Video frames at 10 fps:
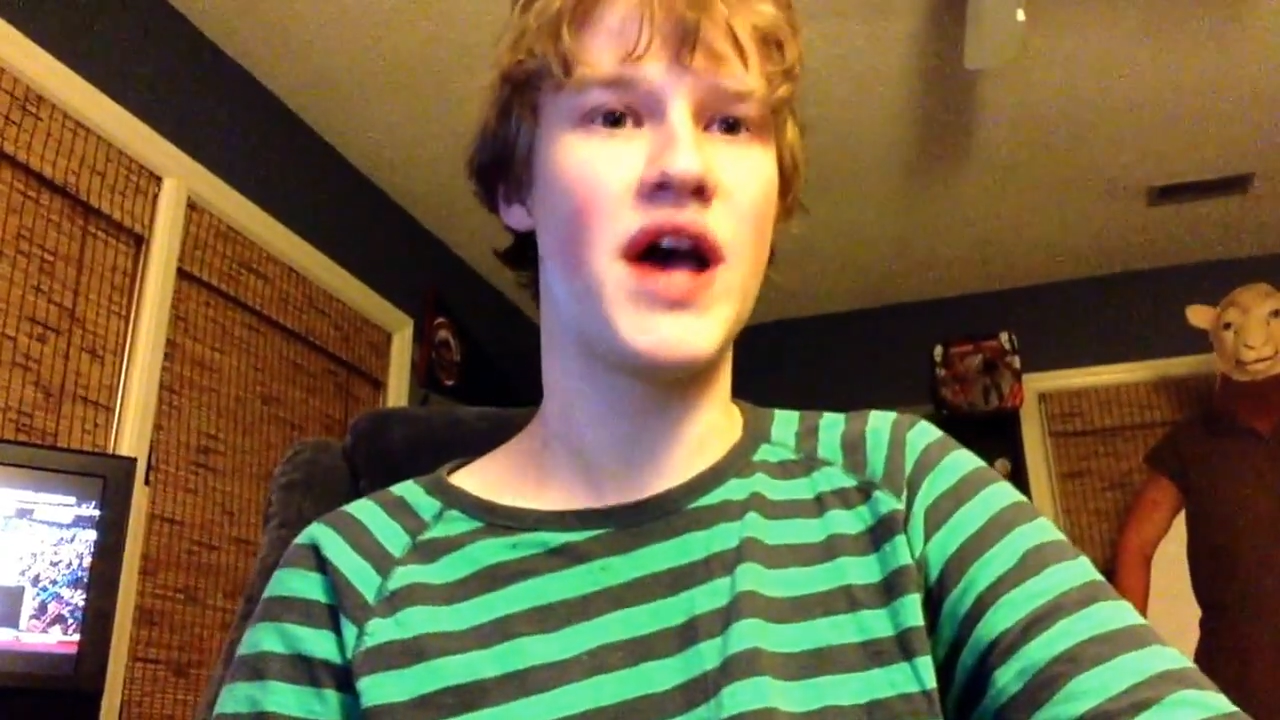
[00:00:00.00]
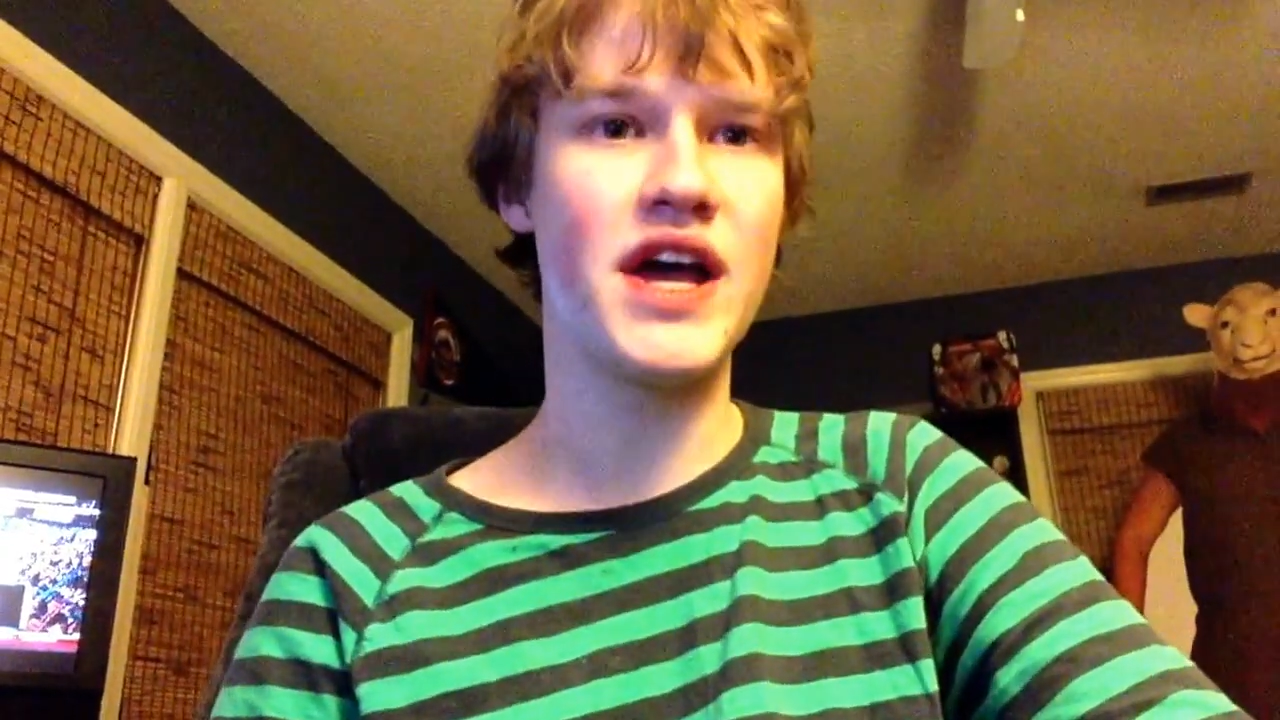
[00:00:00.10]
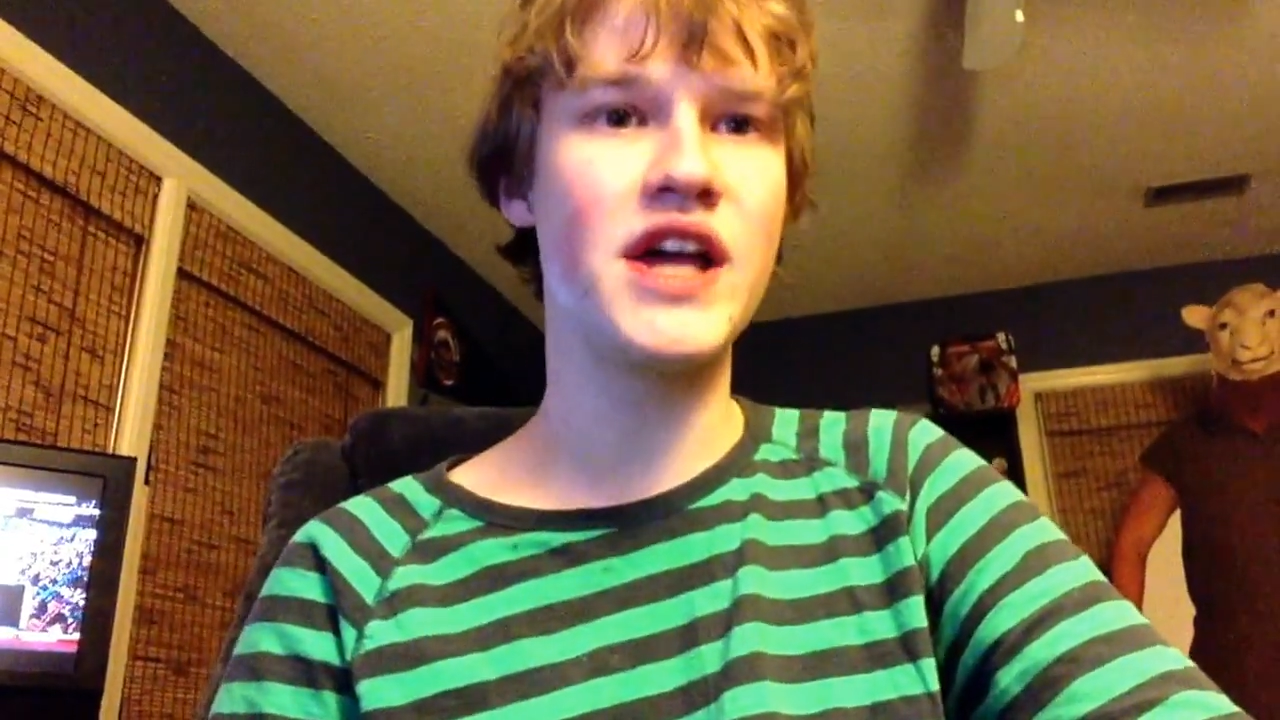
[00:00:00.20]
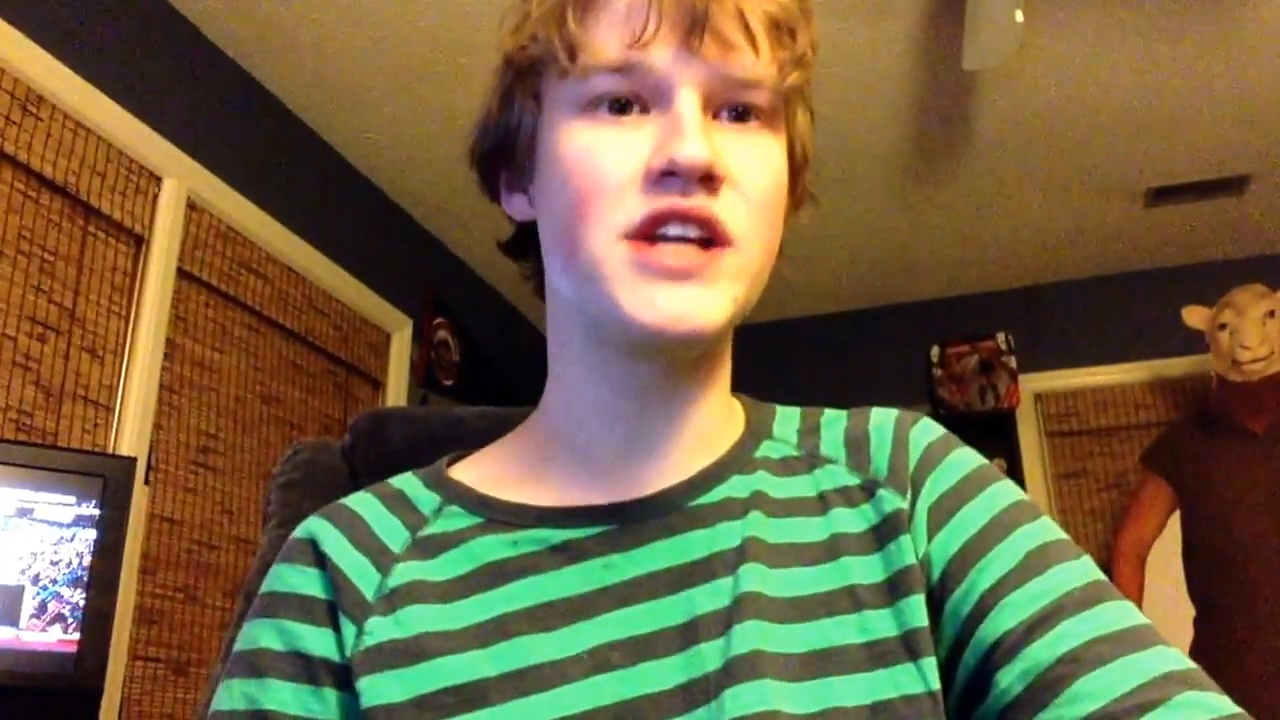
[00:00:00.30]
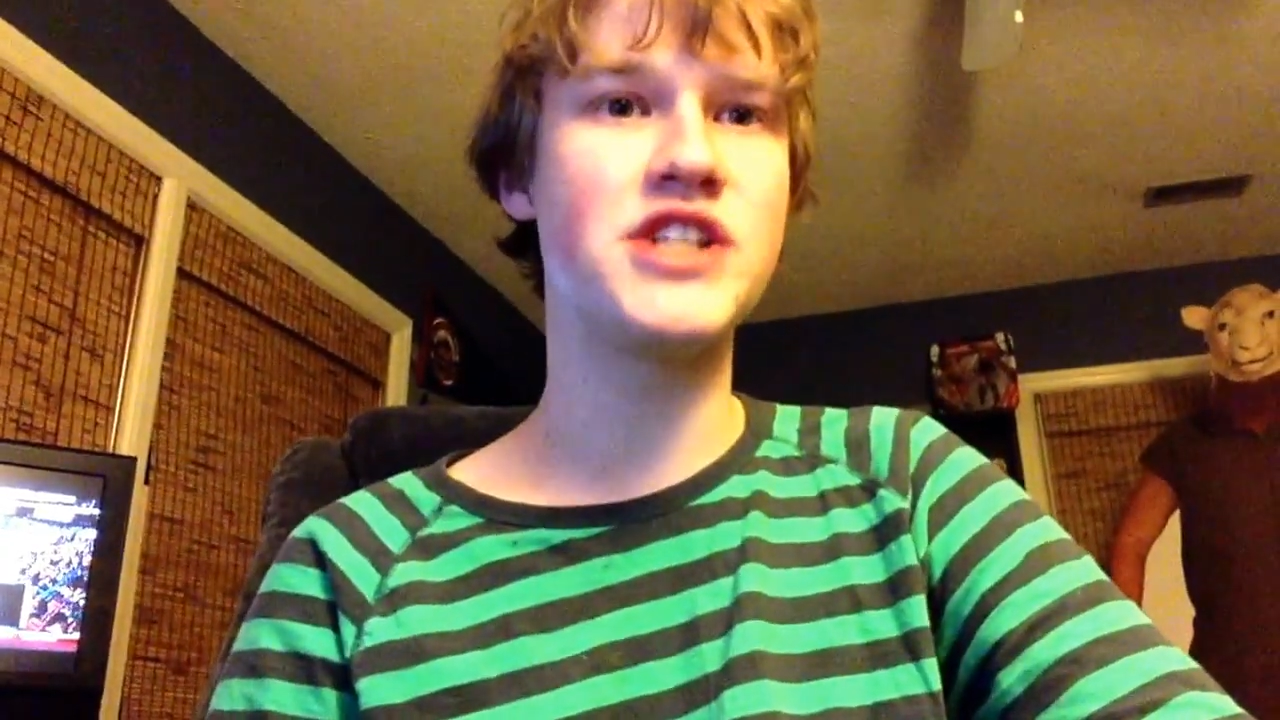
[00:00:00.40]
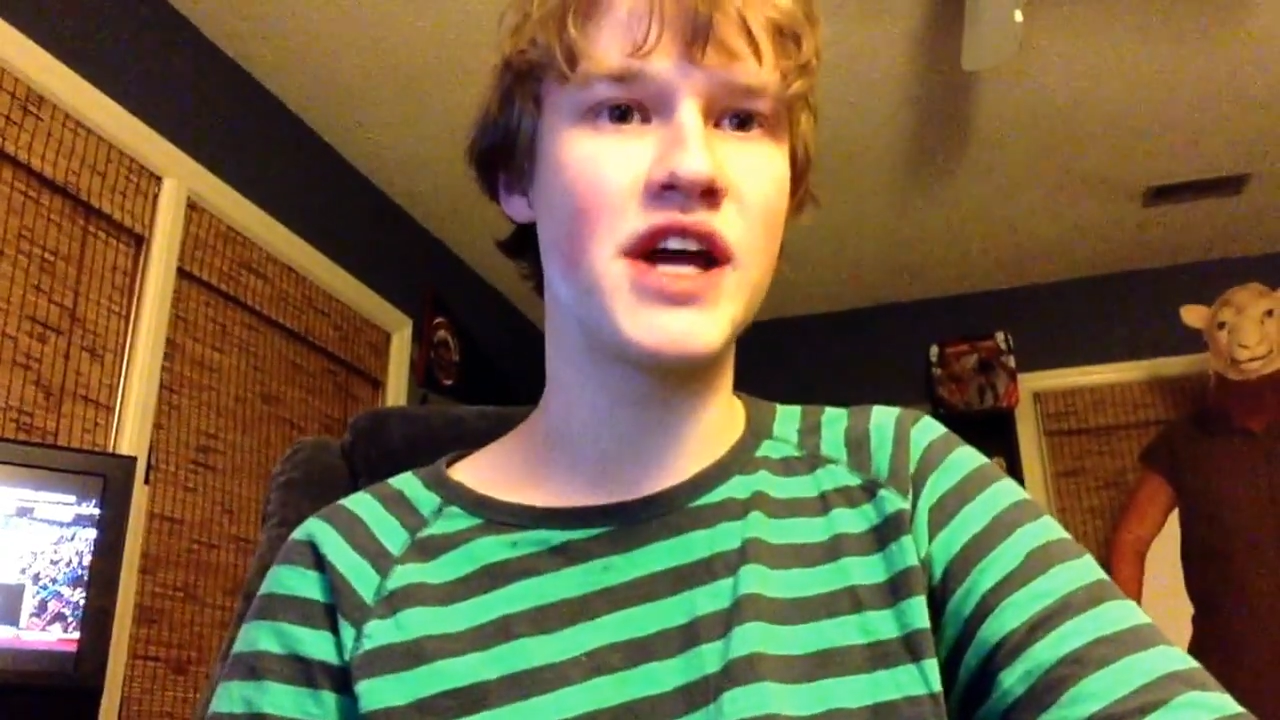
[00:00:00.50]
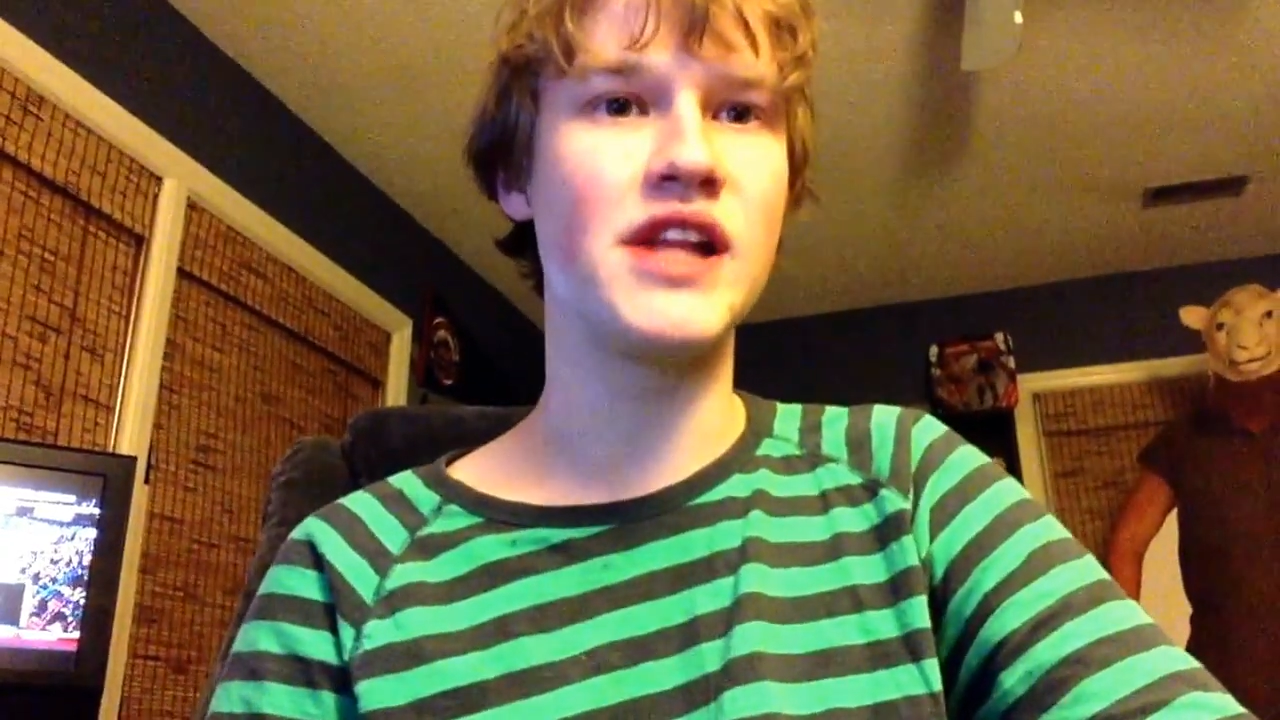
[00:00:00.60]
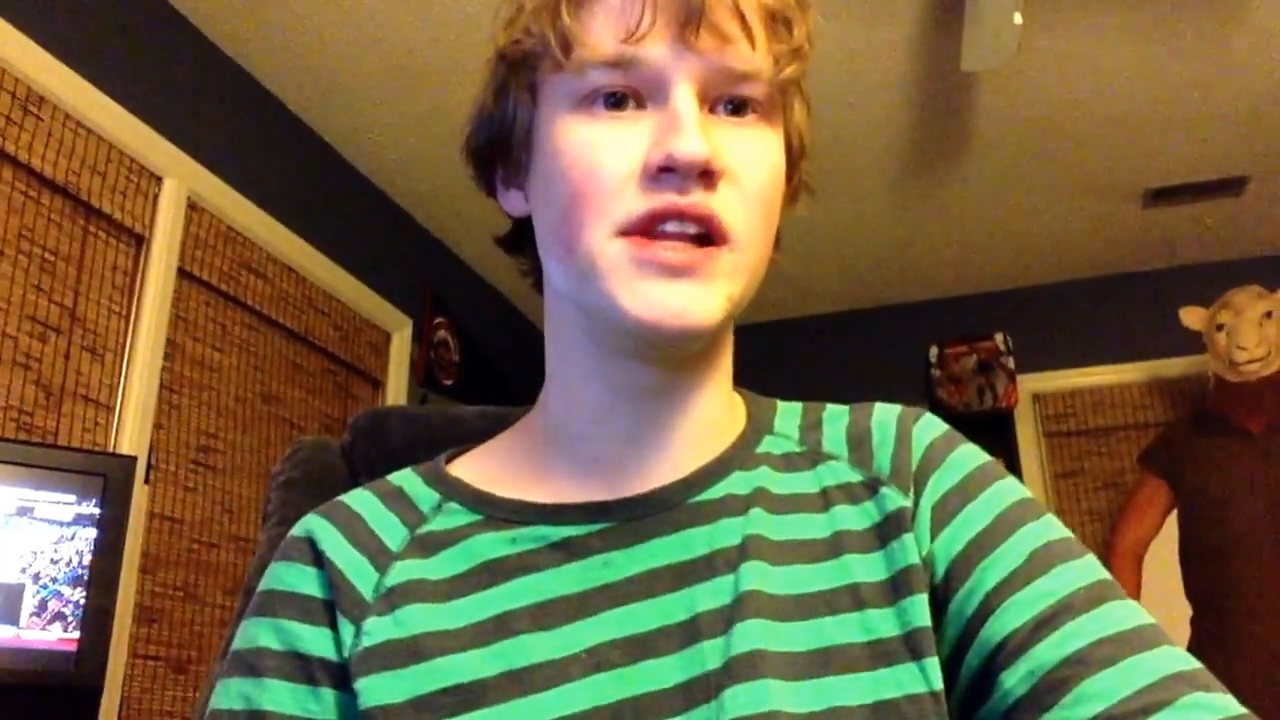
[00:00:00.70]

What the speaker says: AJ